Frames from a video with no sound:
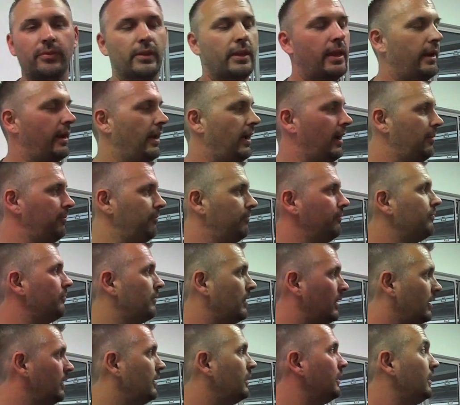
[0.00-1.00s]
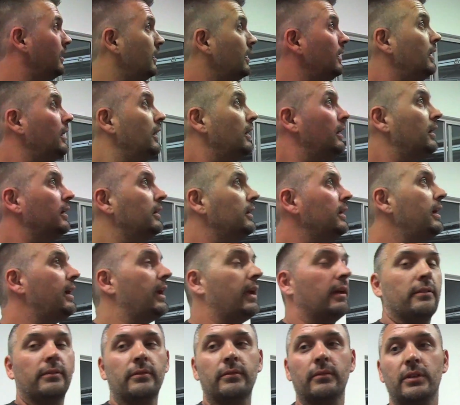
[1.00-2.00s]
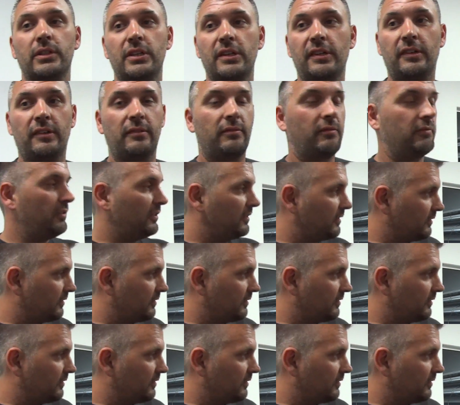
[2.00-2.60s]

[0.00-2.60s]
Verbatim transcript: And um, yeah, we just,